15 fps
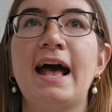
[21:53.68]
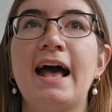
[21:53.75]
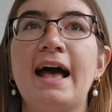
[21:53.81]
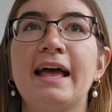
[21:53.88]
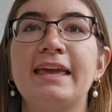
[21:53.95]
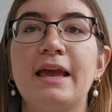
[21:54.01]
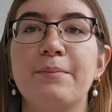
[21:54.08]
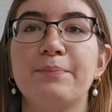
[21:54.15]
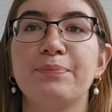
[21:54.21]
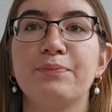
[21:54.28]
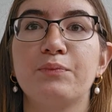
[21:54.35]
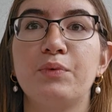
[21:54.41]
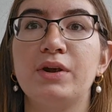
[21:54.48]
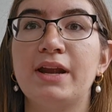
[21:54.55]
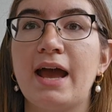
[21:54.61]
yeah,
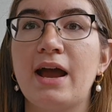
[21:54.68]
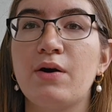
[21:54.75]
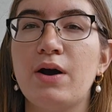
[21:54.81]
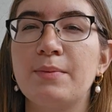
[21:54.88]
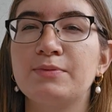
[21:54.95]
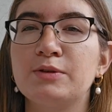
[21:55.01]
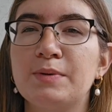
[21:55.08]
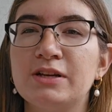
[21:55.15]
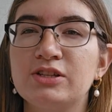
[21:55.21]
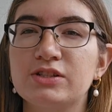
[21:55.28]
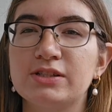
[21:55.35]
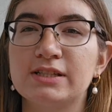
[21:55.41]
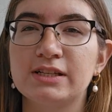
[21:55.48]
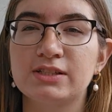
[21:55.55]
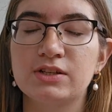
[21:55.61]
we're now up to page
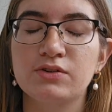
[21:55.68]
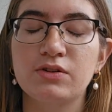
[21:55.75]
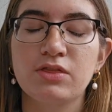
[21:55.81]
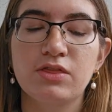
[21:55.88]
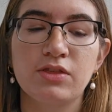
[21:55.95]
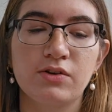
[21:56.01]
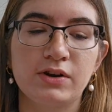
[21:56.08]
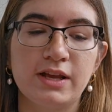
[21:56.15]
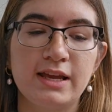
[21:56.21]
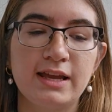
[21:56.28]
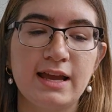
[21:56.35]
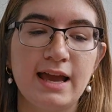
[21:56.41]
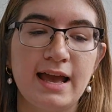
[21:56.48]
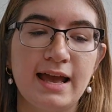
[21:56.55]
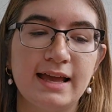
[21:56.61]
630,
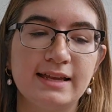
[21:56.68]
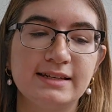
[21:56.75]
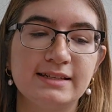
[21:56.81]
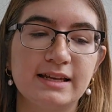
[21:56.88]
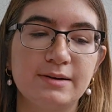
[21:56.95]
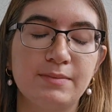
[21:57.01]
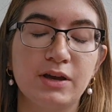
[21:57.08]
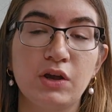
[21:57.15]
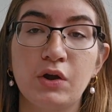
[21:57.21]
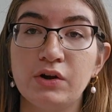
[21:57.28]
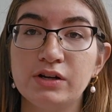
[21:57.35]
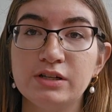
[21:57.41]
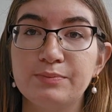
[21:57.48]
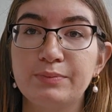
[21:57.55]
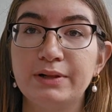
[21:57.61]
and my
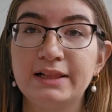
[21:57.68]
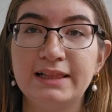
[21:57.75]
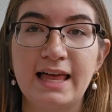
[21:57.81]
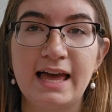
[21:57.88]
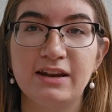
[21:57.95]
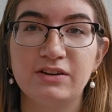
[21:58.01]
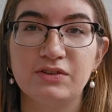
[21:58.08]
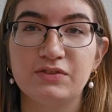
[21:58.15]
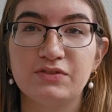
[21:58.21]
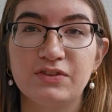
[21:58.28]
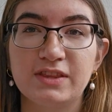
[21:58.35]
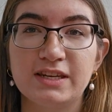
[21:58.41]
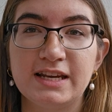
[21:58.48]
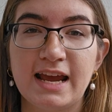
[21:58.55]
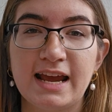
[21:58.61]
current plan for
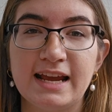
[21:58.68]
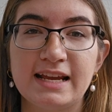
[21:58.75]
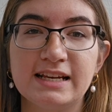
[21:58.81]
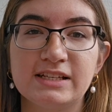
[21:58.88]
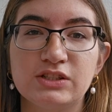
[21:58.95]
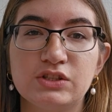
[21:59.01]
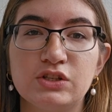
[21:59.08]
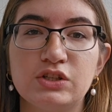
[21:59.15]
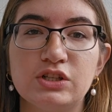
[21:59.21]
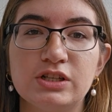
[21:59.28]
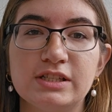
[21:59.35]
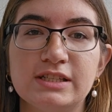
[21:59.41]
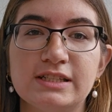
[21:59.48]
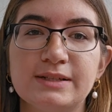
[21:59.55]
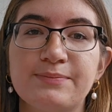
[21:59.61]
the day is to
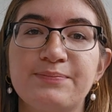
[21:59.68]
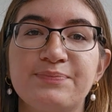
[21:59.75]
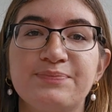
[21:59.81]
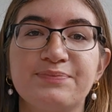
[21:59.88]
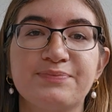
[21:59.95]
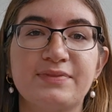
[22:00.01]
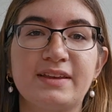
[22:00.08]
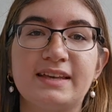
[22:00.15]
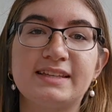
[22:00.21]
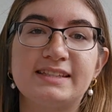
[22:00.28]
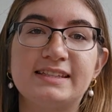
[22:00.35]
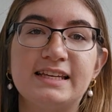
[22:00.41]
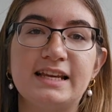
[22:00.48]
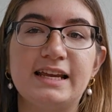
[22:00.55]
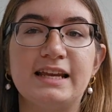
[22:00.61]
just
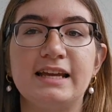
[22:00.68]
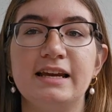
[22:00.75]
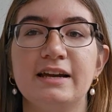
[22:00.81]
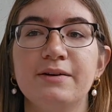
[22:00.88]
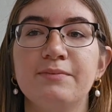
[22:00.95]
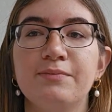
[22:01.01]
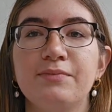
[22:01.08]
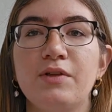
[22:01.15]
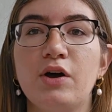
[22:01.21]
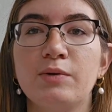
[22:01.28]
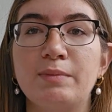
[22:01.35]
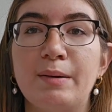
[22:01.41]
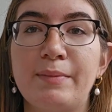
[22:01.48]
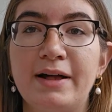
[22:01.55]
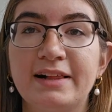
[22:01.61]
sit here on
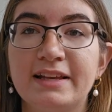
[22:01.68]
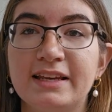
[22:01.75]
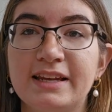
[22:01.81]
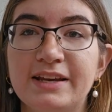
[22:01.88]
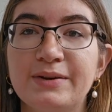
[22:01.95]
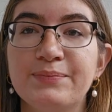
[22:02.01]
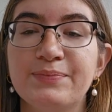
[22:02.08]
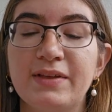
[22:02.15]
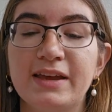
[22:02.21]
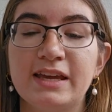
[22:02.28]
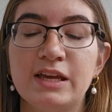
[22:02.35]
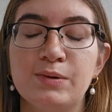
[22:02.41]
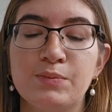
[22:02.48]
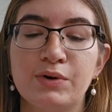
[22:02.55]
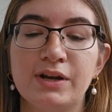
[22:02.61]
my balcony and
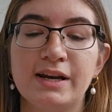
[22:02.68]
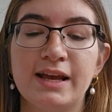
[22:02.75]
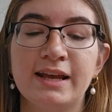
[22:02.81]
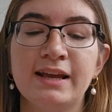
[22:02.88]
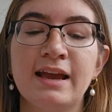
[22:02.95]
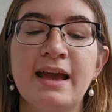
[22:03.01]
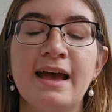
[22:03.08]
keep reading.